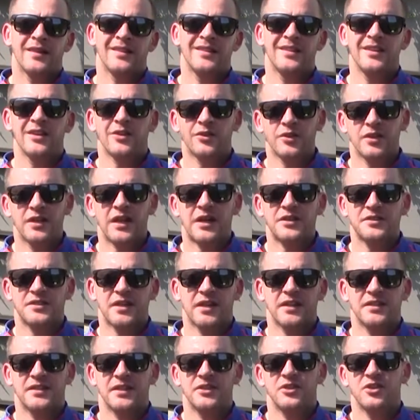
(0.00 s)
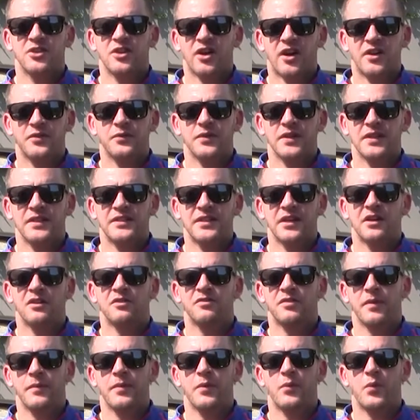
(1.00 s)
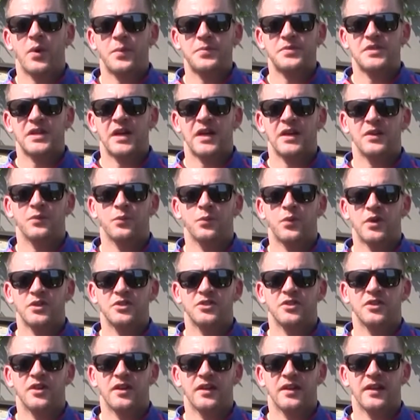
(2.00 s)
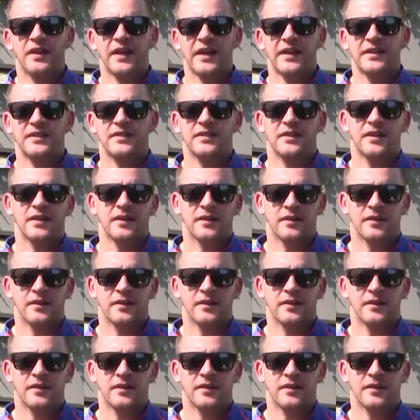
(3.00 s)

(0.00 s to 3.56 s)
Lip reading: The only downside is that you can't really tell from the website what you're going to get